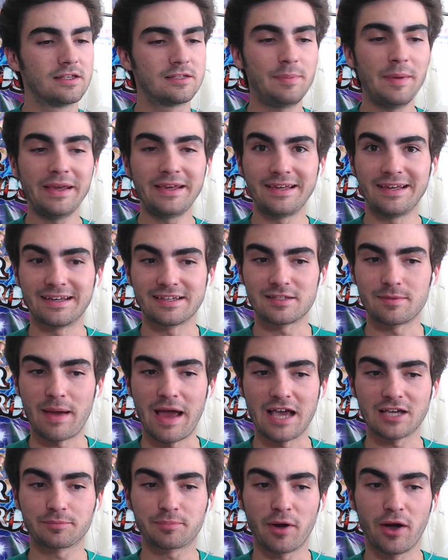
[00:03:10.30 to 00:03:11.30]
Speaking of
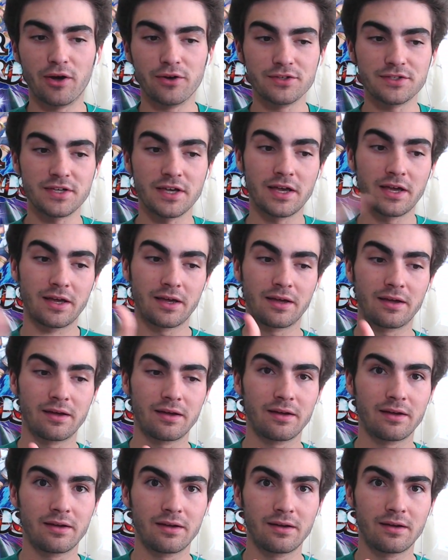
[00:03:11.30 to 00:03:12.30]
Smash Bros. That's all the
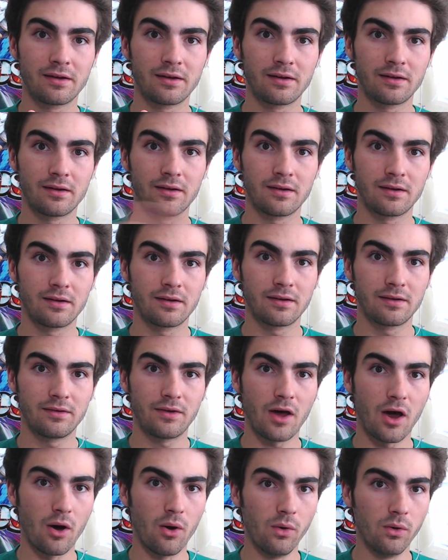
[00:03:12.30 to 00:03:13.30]
headlines for Nintendo
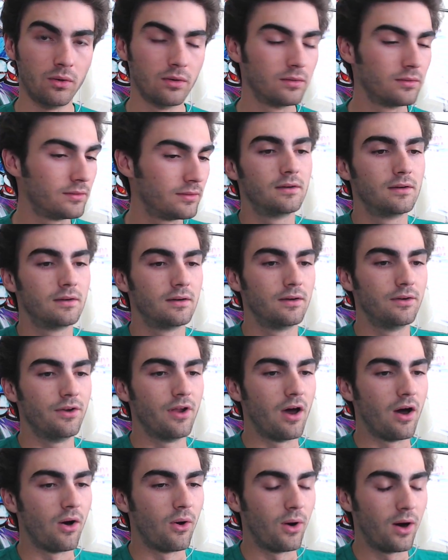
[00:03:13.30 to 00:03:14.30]
No? Switch.
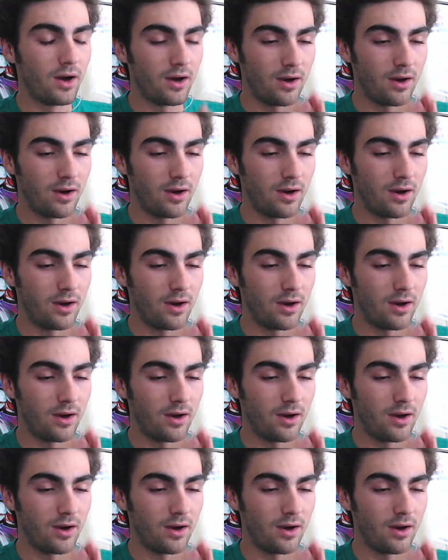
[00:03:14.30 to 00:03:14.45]
No.